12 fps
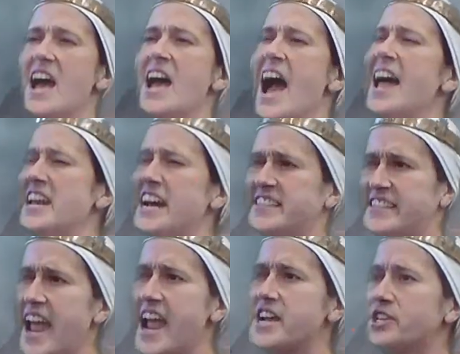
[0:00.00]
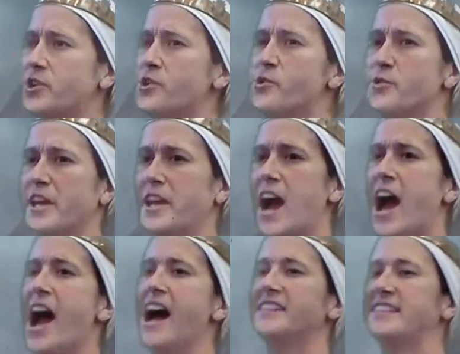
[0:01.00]
And I say to the
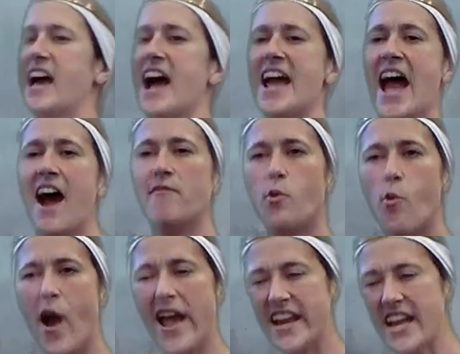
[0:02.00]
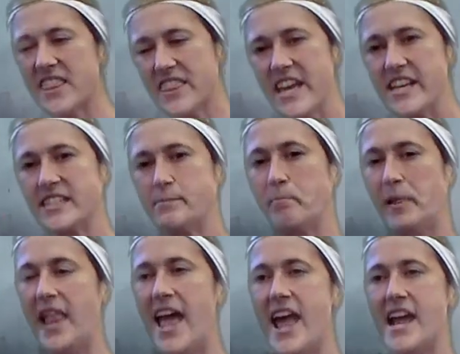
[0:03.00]
gods, I have wedded this
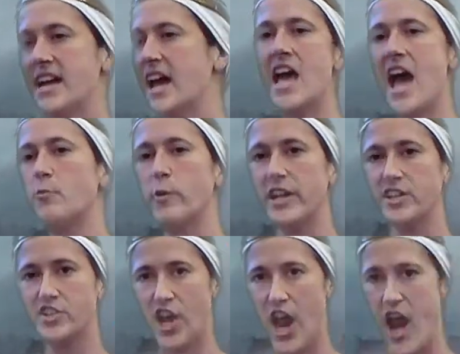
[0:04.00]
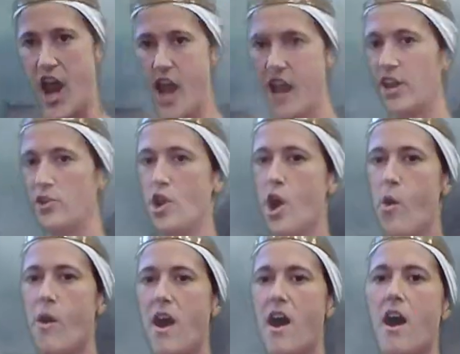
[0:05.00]
blade and will take
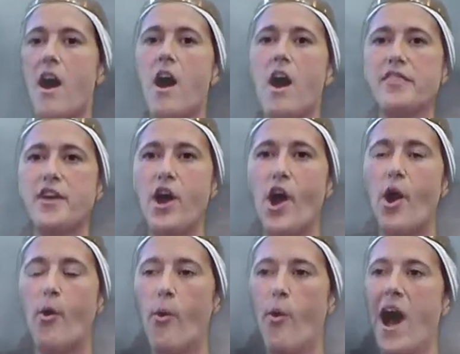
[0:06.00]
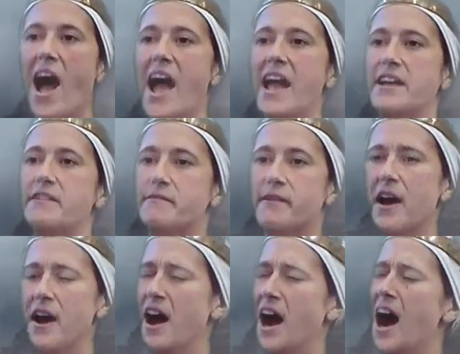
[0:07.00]
no other wife.
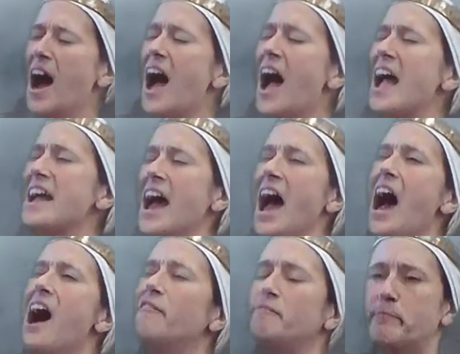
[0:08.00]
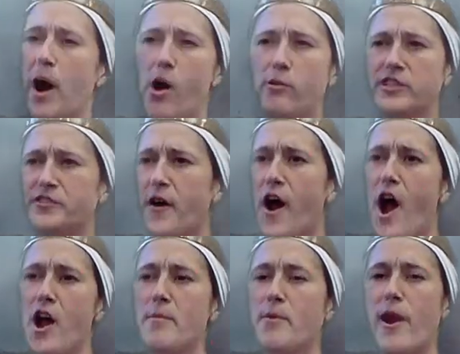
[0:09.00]
I have bones for
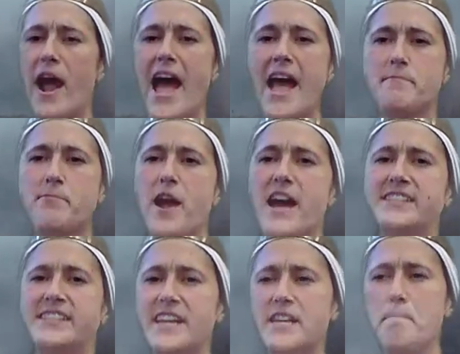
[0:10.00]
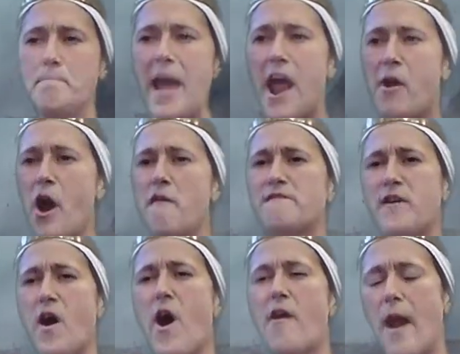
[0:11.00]
her bride price and a barrow
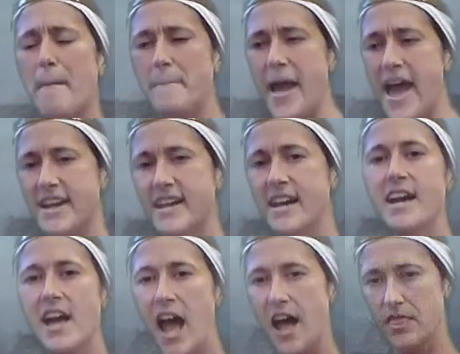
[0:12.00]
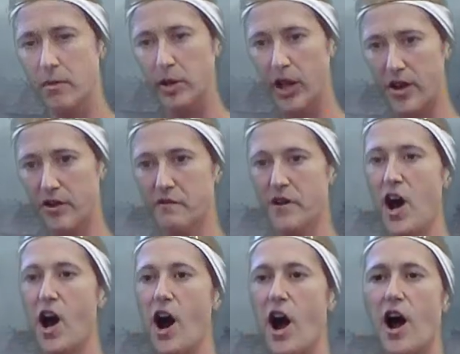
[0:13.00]
for our bed and the blood of
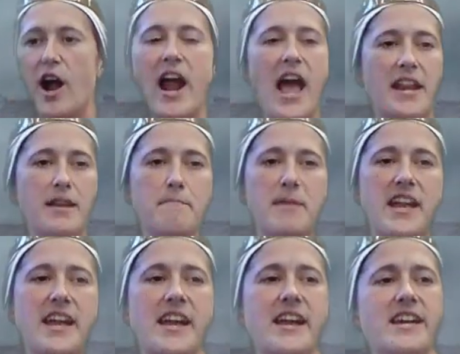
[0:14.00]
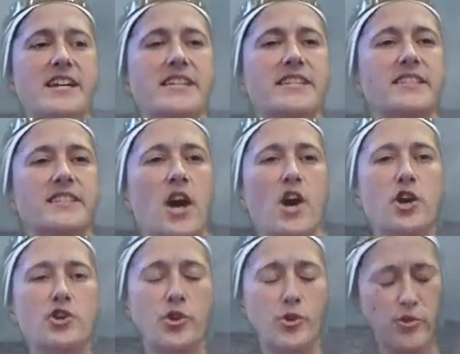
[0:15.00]
our enemies
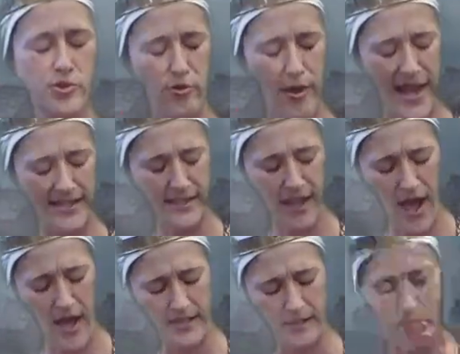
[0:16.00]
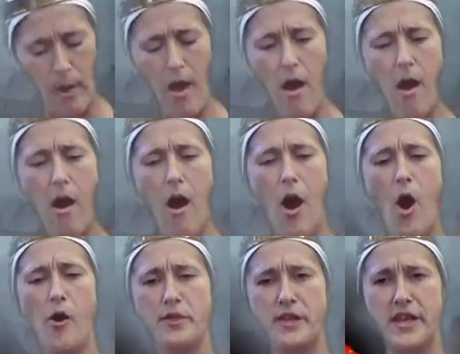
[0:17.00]
to dress us
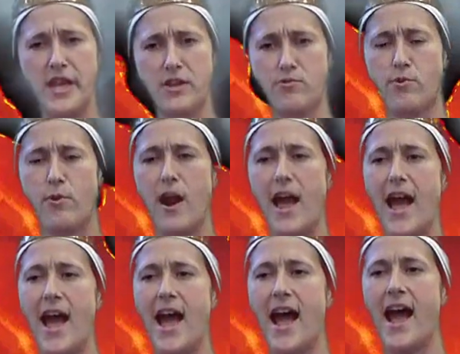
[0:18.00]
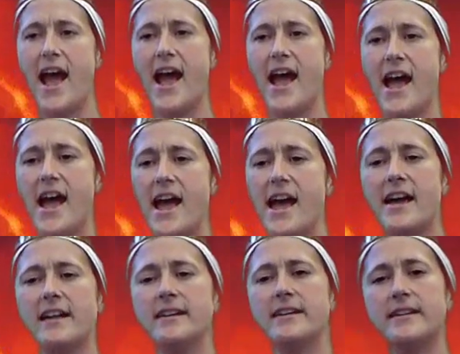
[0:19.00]
both in red.
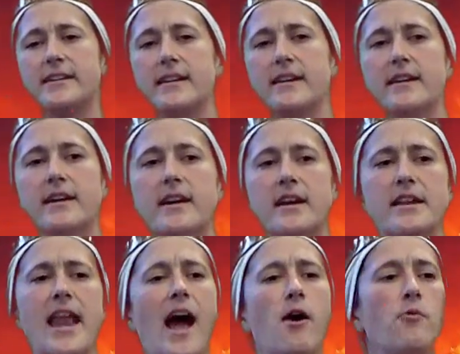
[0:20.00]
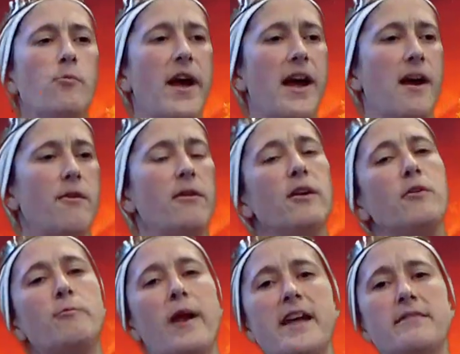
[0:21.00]
Now where a
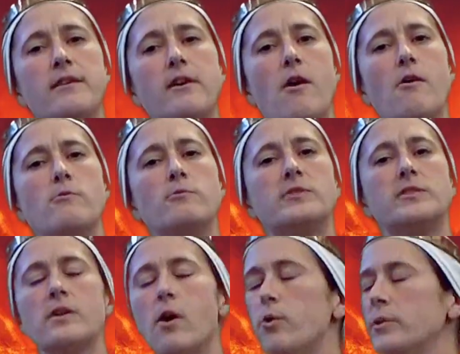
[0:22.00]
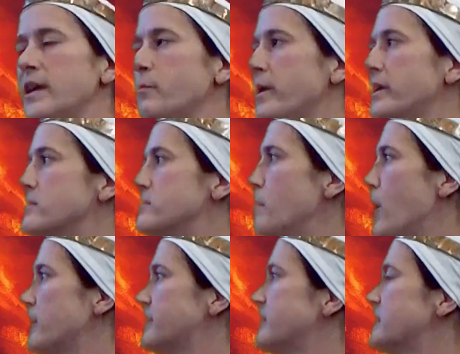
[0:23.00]
wraith goes, only wind
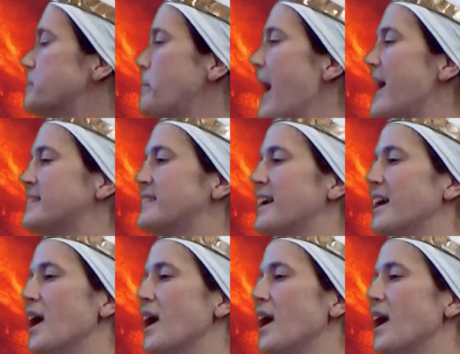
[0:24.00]
marks its passing.